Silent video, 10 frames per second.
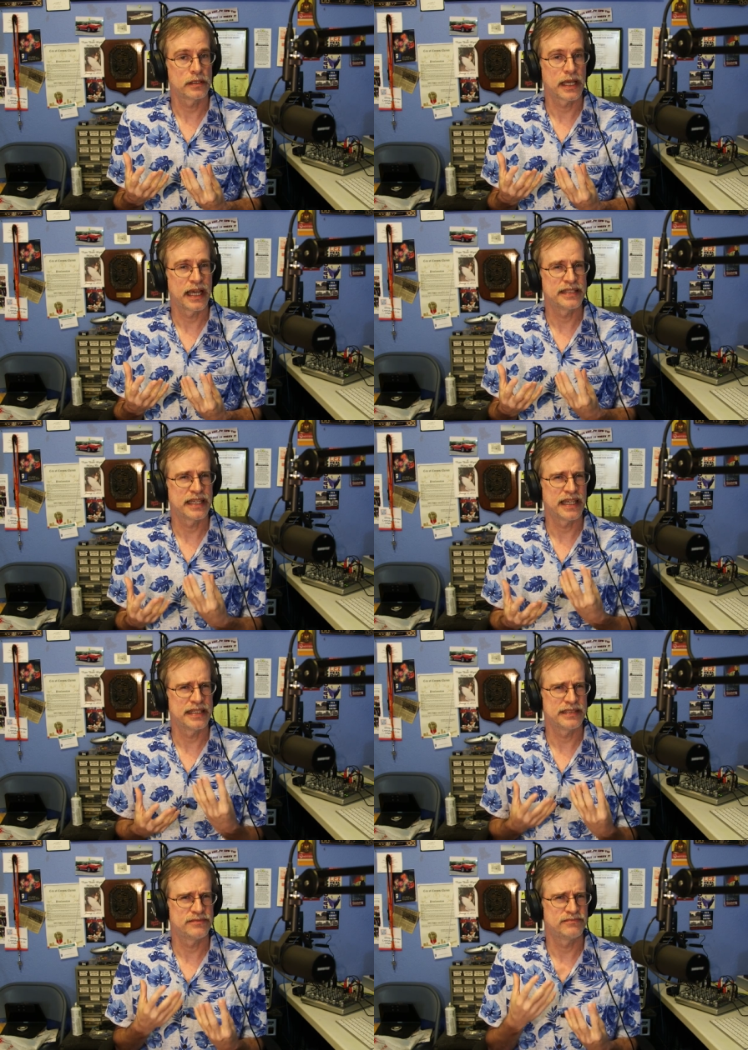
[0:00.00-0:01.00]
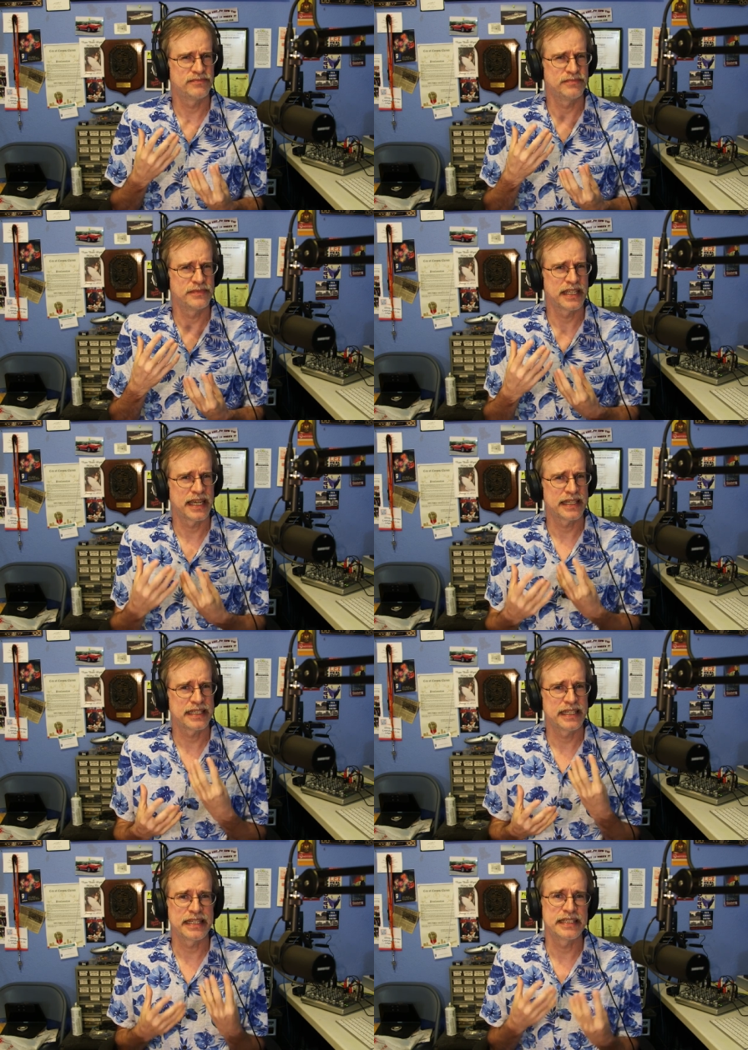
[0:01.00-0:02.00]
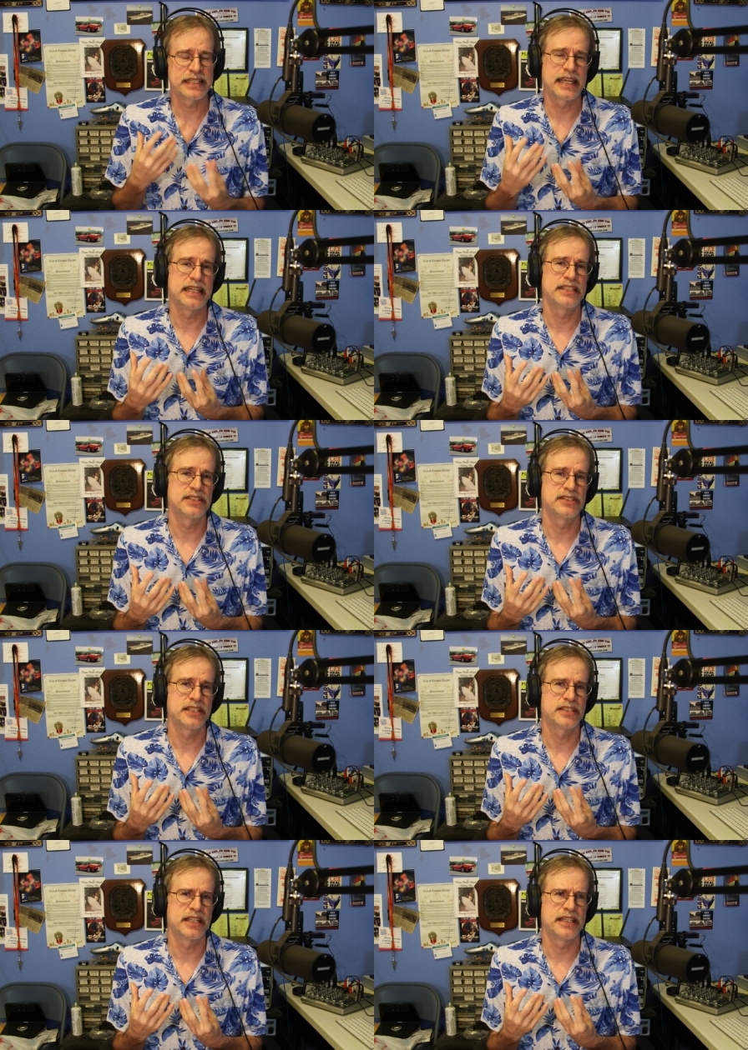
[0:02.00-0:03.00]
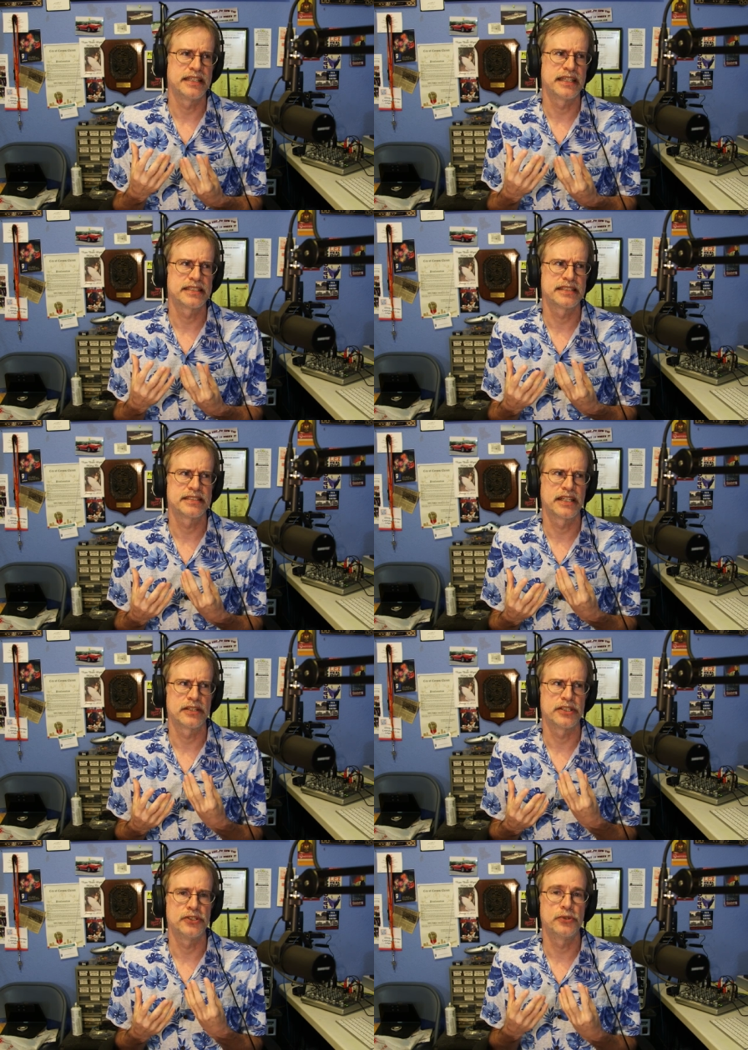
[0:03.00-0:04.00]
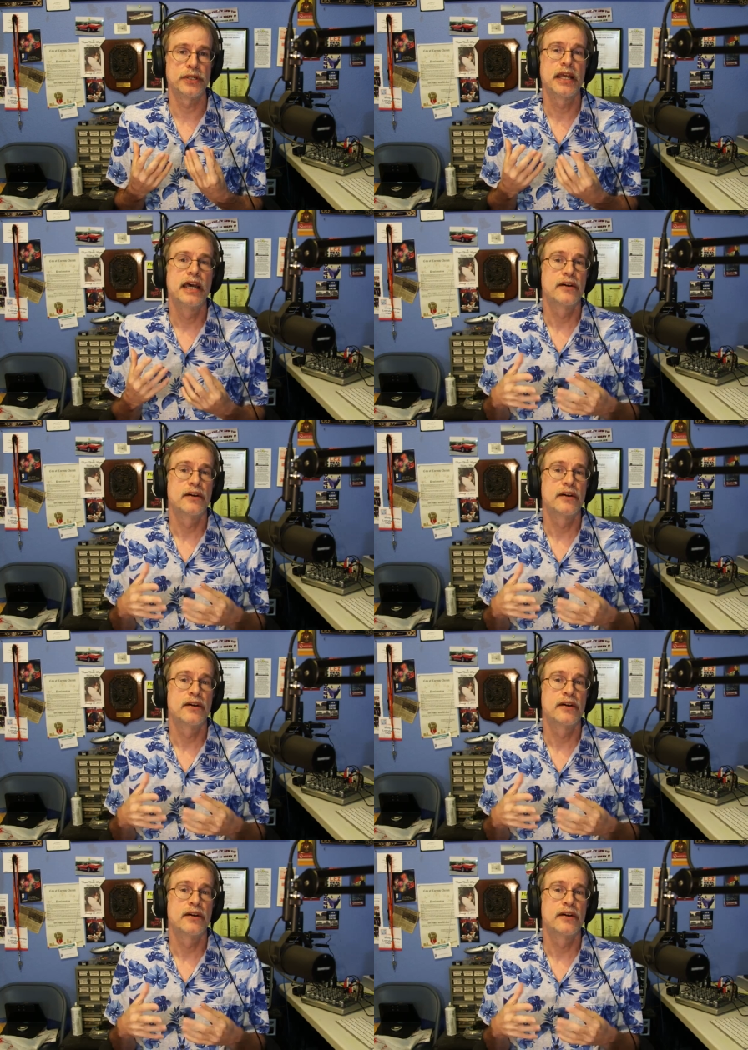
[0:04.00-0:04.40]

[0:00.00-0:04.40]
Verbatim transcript: I, I not getting indications that they necessarily do it.